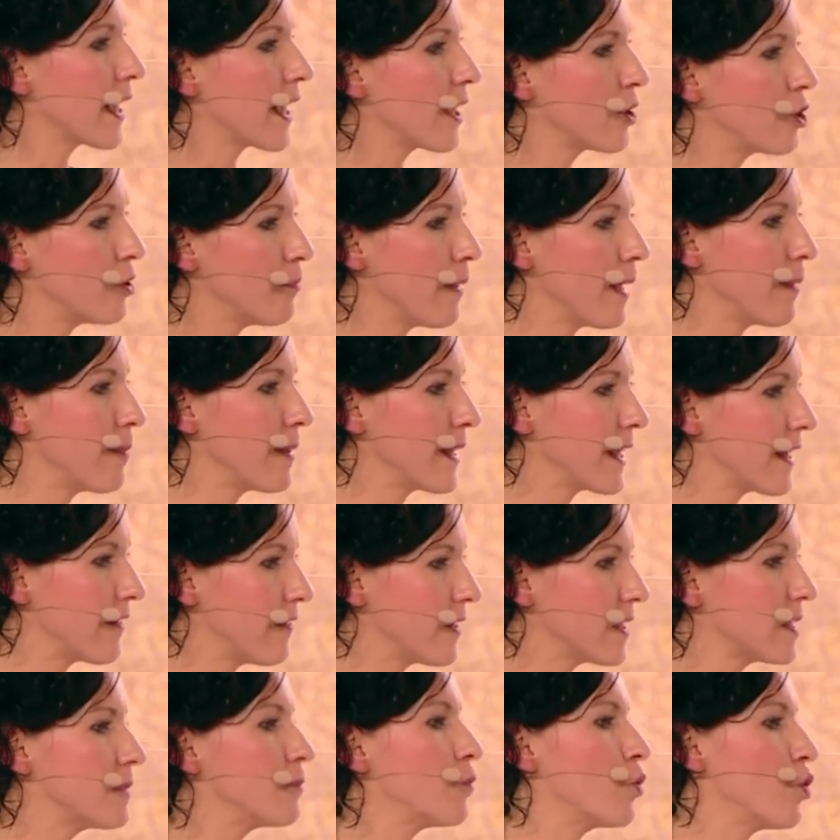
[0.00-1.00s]
can you maybe give
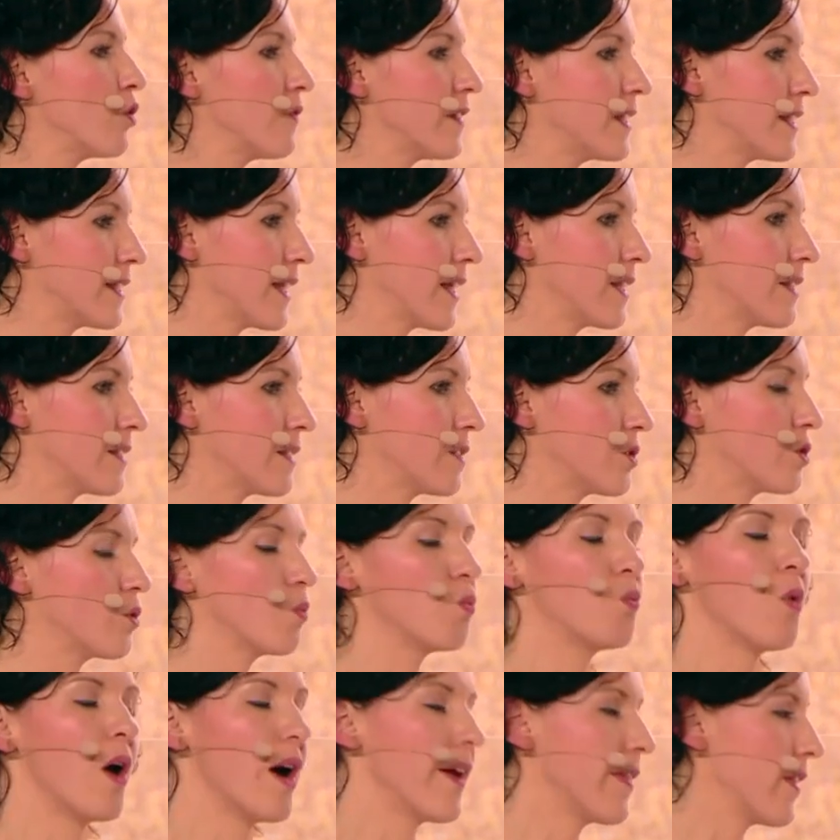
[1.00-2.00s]
us more of a sense as to
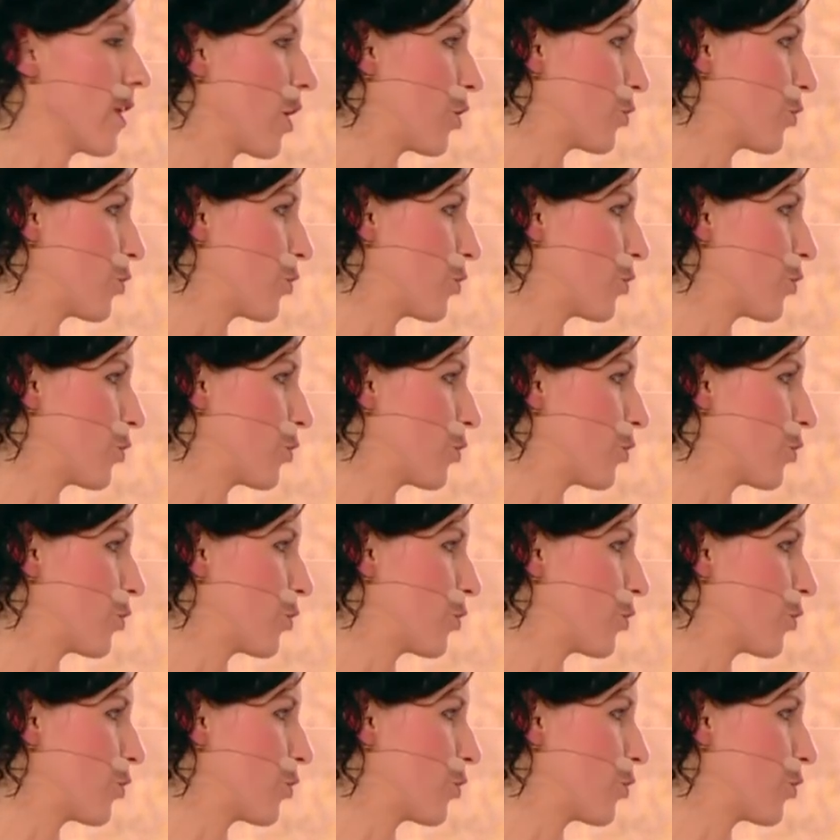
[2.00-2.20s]
why the